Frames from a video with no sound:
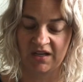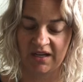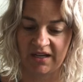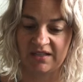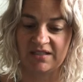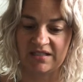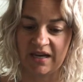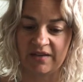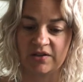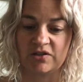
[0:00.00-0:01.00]

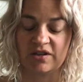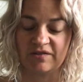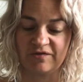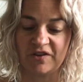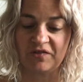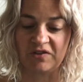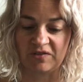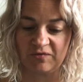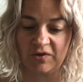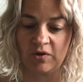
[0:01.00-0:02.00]
Inside there's a
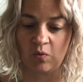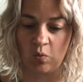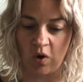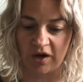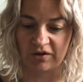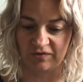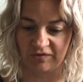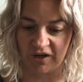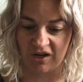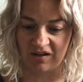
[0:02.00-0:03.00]
50-foot
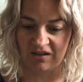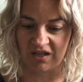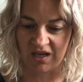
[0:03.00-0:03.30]
waterfall